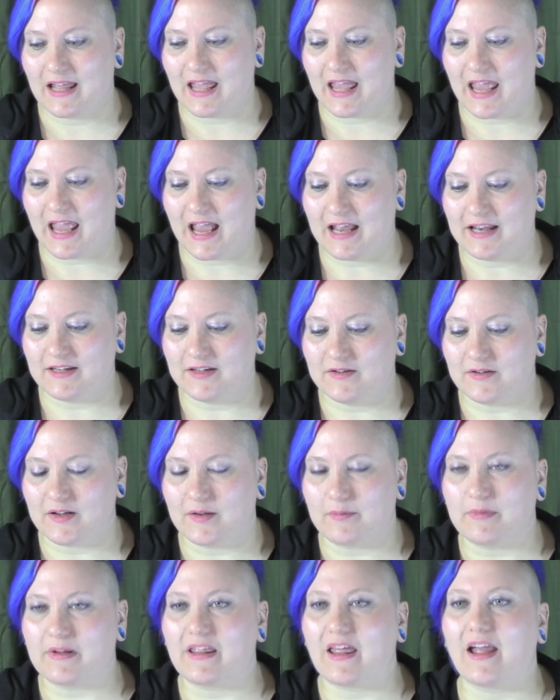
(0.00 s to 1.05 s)
and you
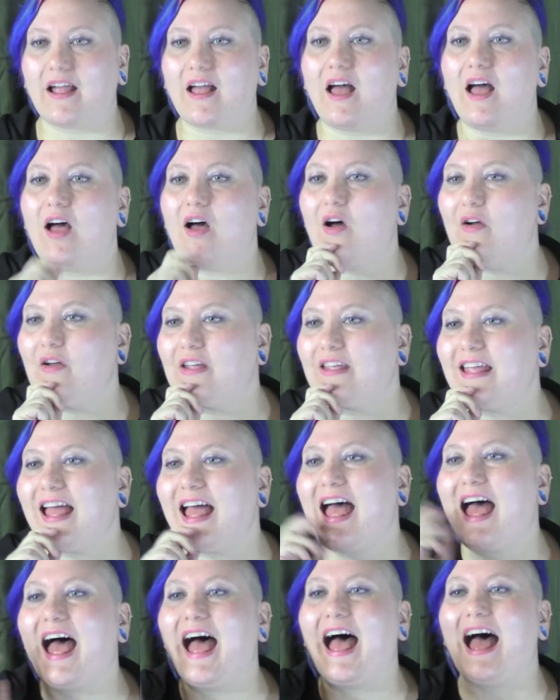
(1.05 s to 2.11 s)
can be like, oh
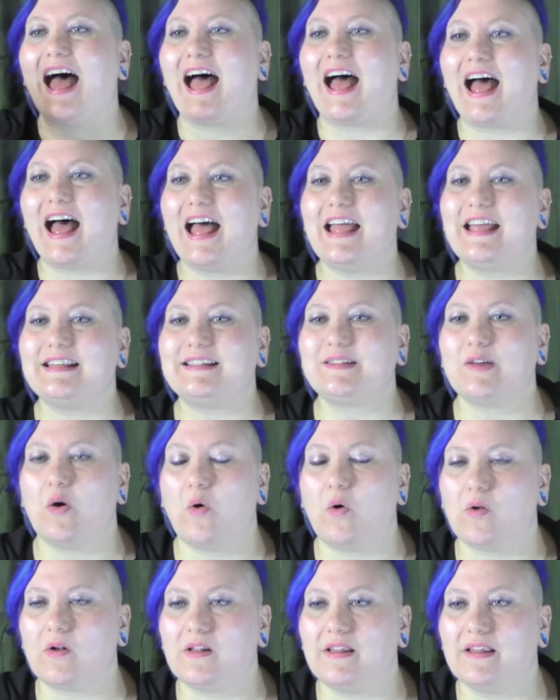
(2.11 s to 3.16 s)
yeah, I
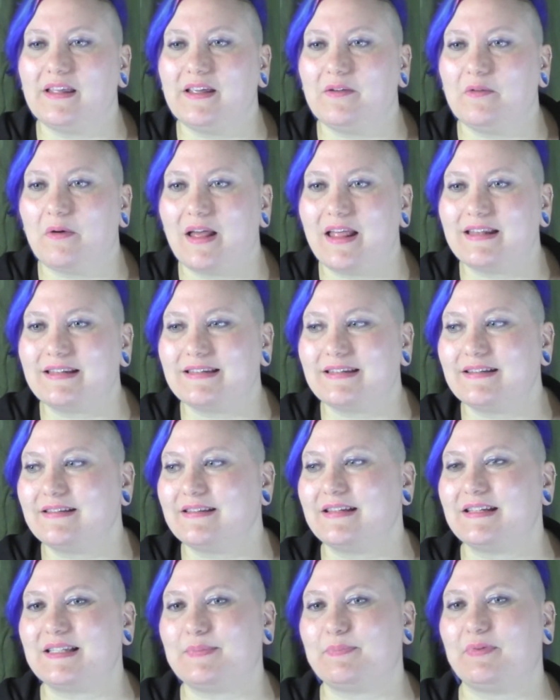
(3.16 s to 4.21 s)
totally went to
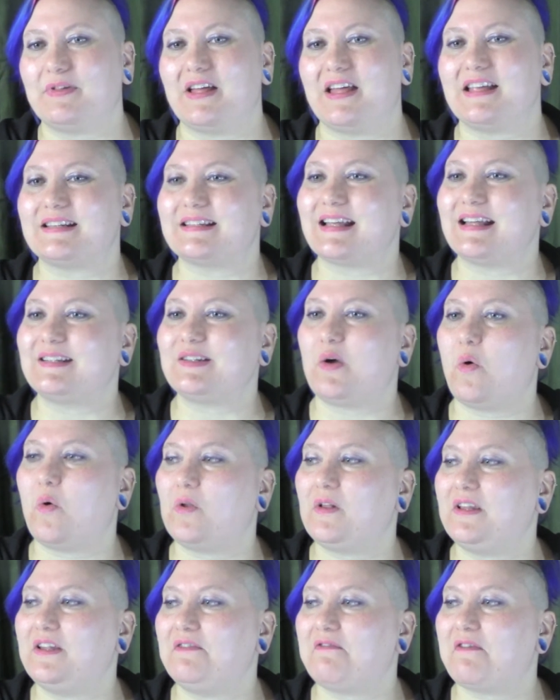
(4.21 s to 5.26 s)
this place. I
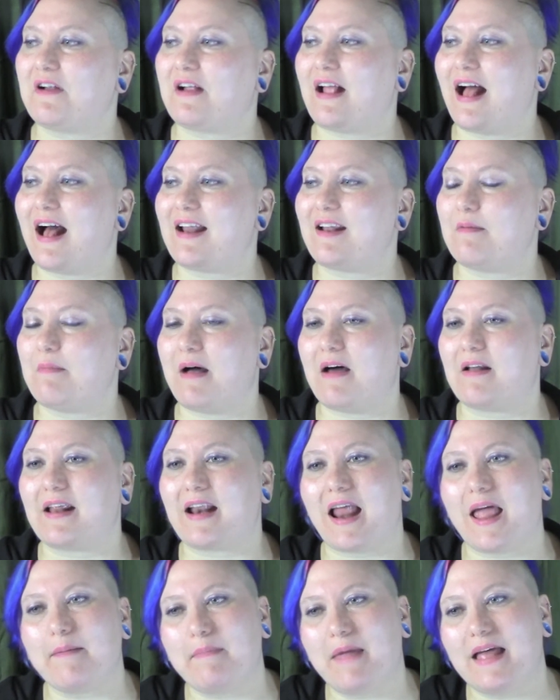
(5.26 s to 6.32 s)
totally forgot about it.
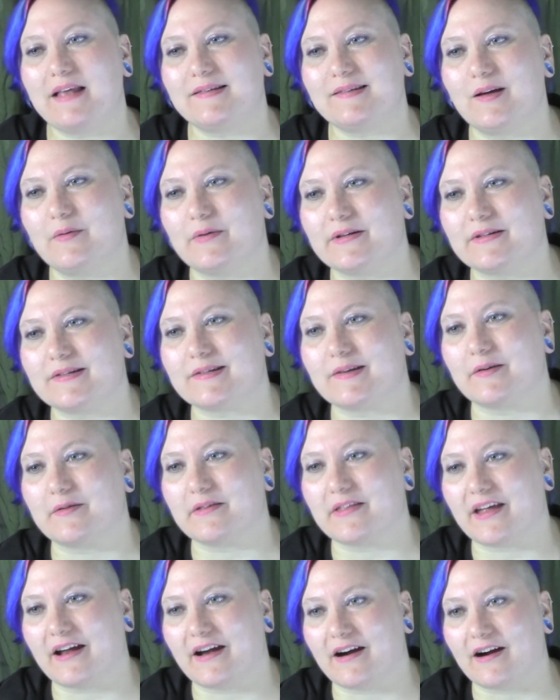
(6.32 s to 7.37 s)
I met so-and-so
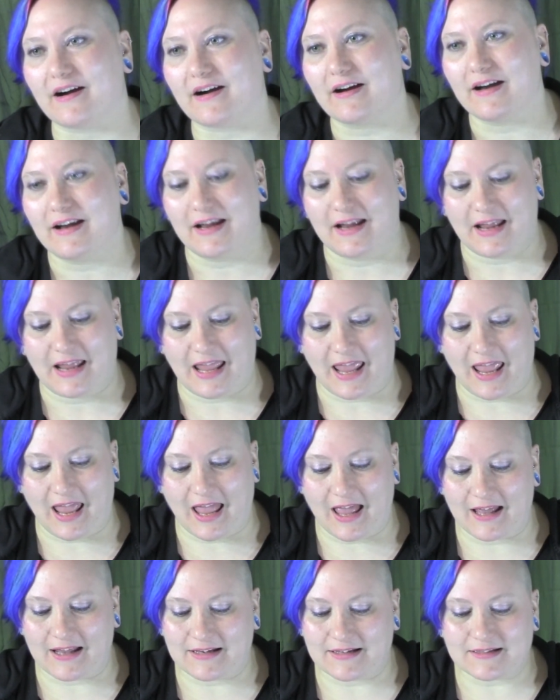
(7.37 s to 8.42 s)
there.
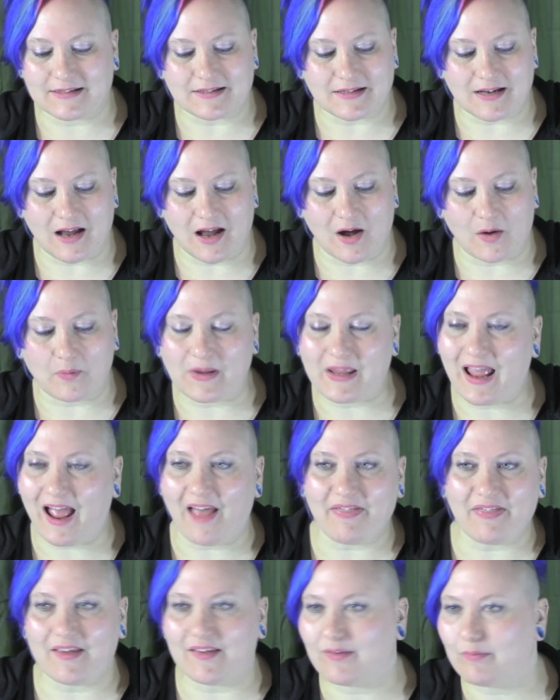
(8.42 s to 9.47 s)
And we
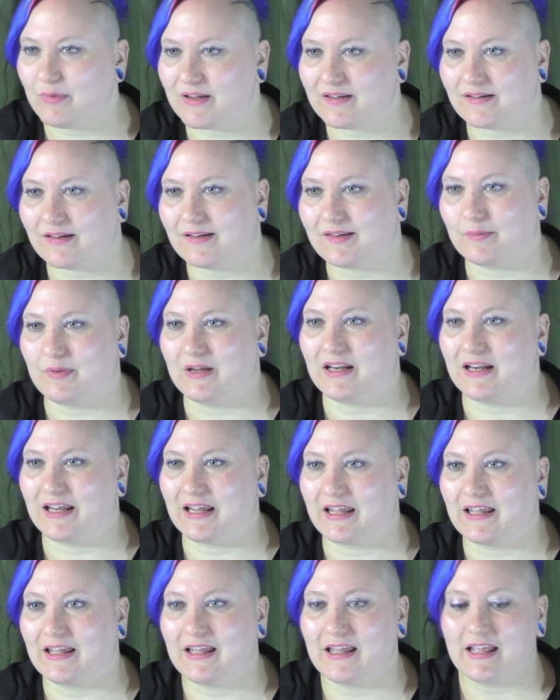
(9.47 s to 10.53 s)
had this business meeting.
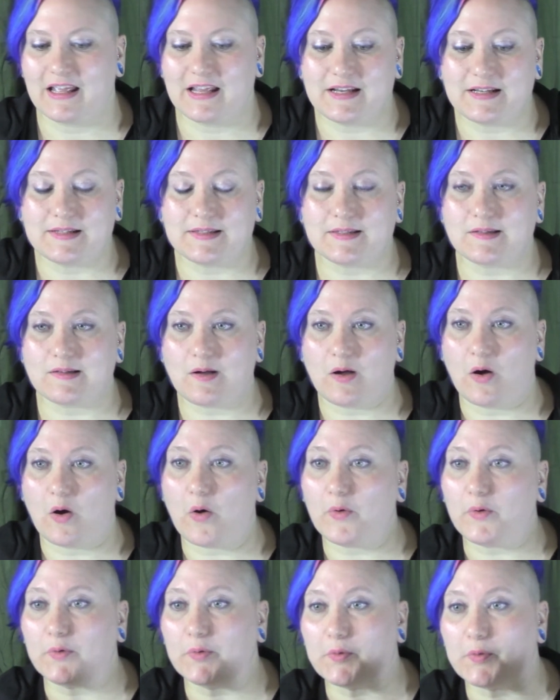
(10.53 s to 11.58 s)
So
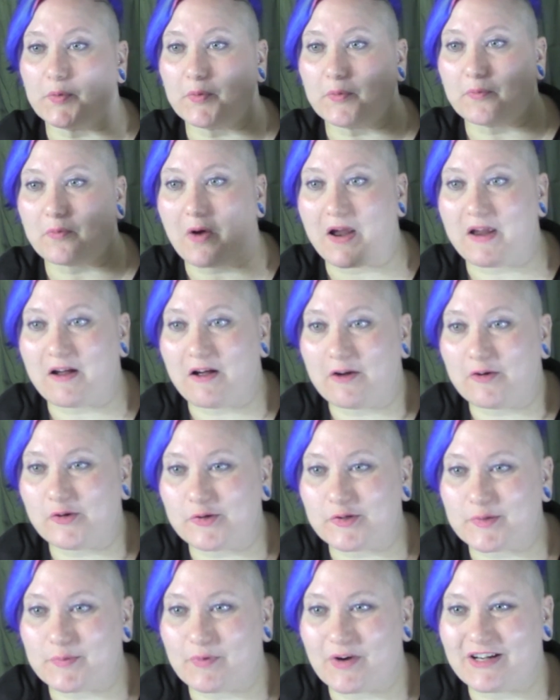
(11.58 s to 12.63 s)
you write on your
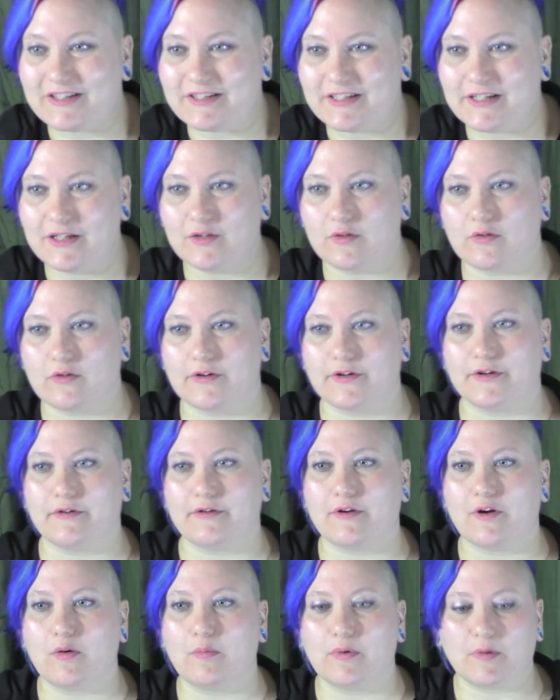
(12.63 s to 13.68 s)
spreadsheet or your
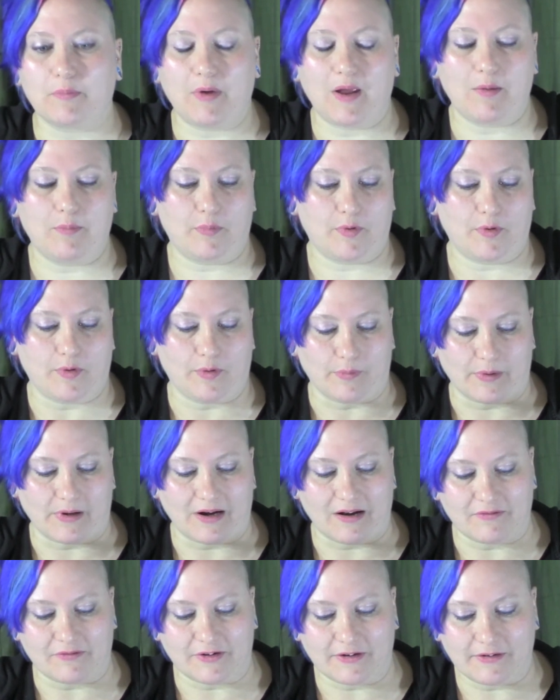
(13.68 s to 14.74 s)
notebook paper or
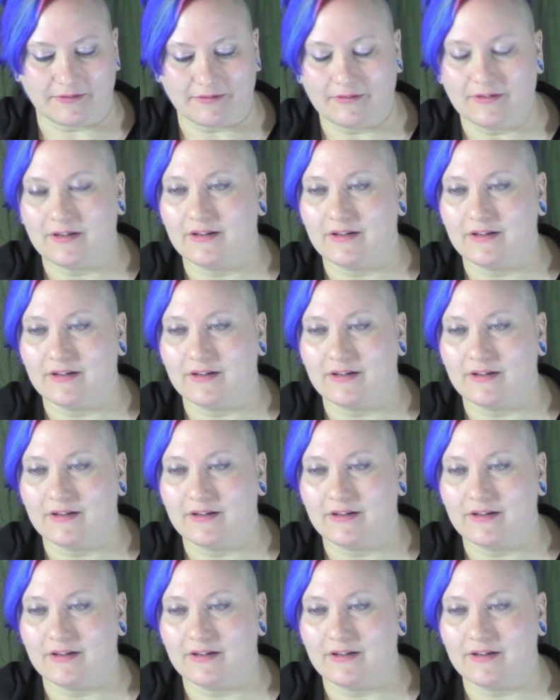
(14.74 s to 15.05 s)
whatever,